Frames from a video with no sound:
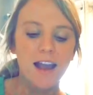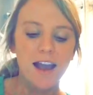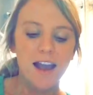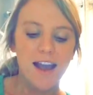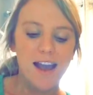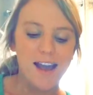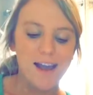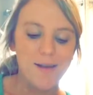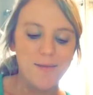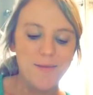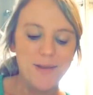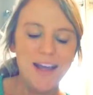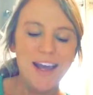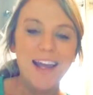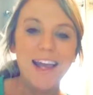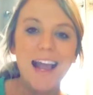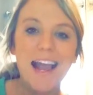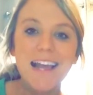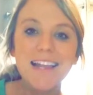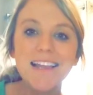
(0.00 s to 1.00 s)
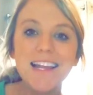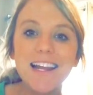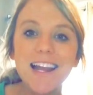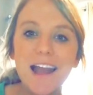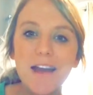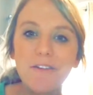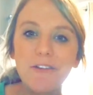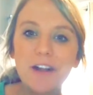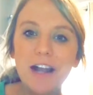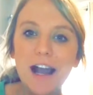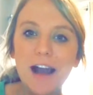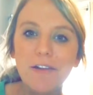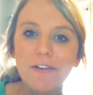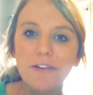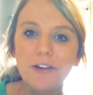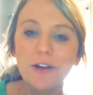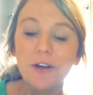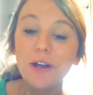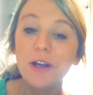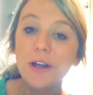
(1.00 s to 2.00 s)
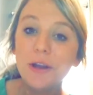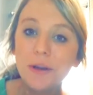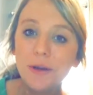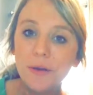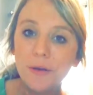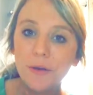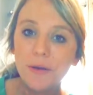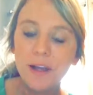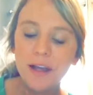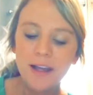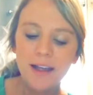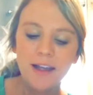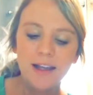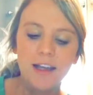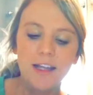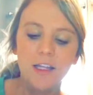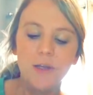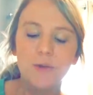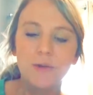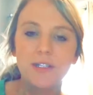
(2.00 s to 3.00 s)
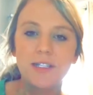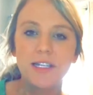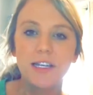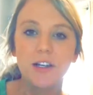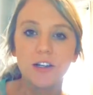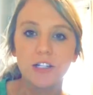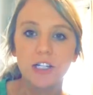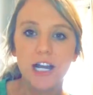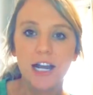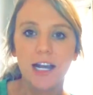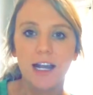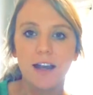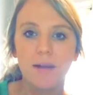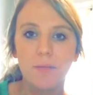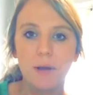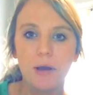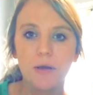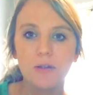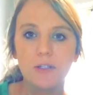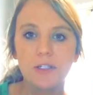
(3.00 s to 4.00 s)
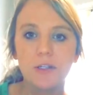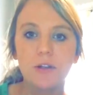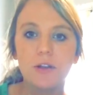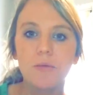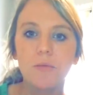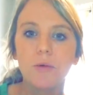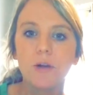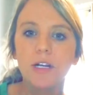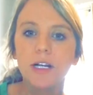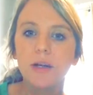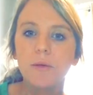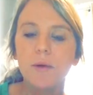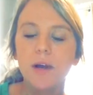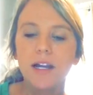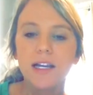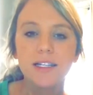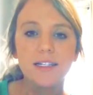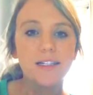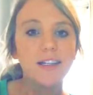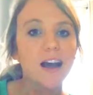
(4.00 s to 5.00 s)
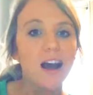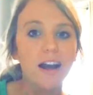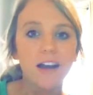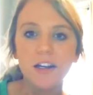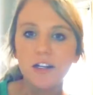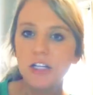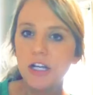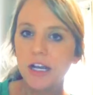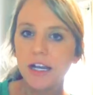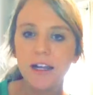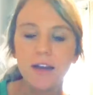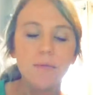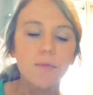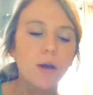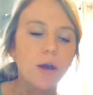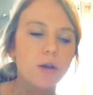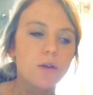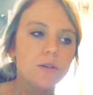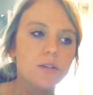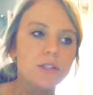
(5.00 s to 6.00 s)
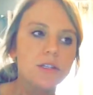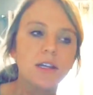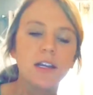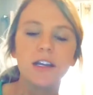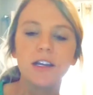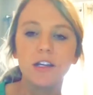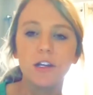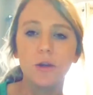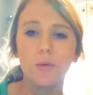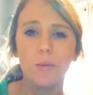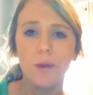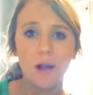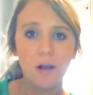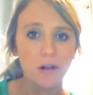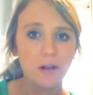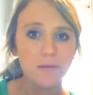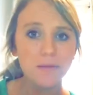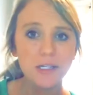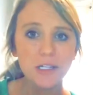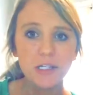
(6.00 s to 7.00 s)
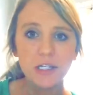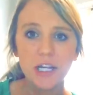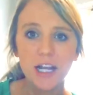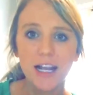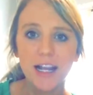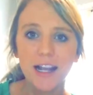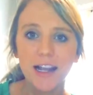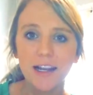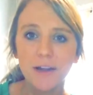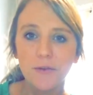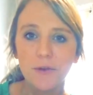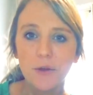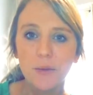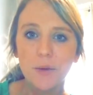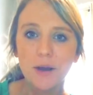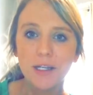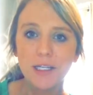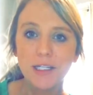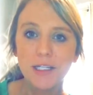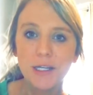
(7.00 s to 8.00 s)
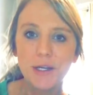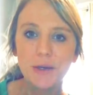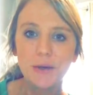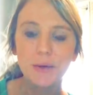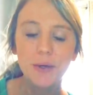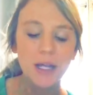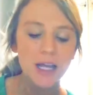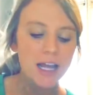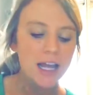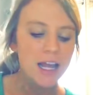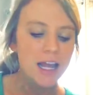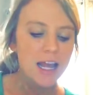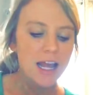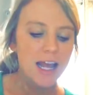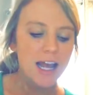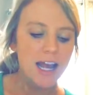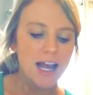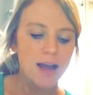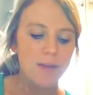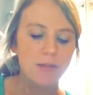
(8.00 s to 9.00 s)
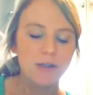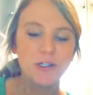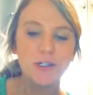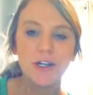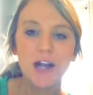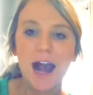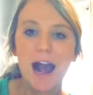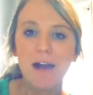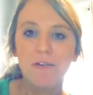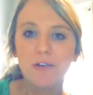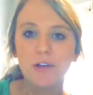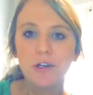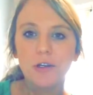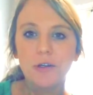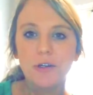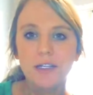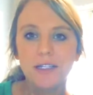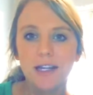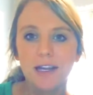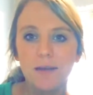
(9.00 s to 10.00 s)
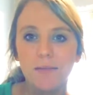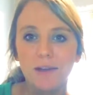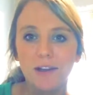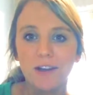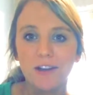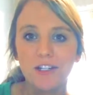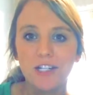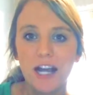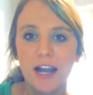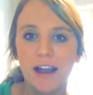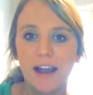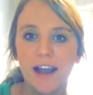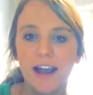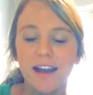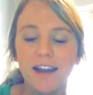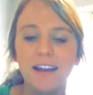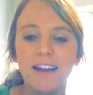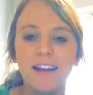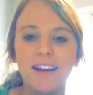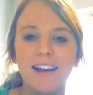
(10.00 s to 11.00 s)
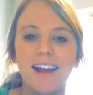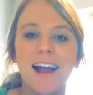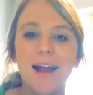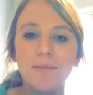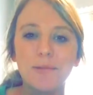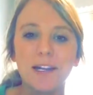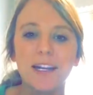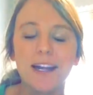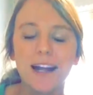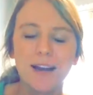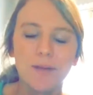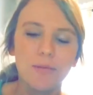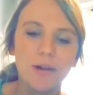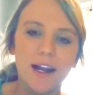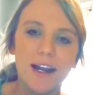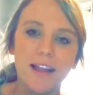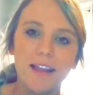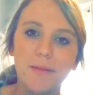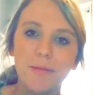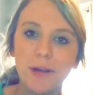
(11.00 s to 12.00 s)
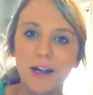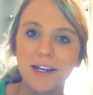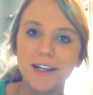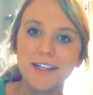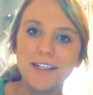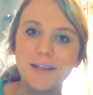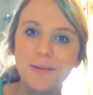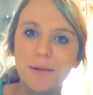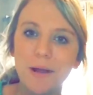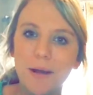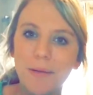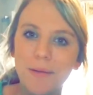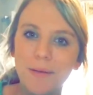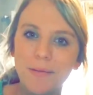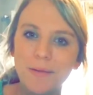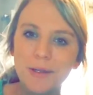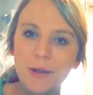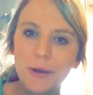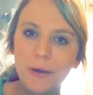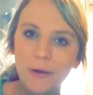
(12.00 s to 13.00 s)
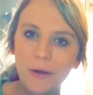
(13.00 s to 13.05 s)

And then every afternoon, you will see your check-in post. So the morning one is not a check-in post. You're welcome to check in if you want to, but your afternoon is going to be your check-in. I'm getting out of breath. Pregnancy problems.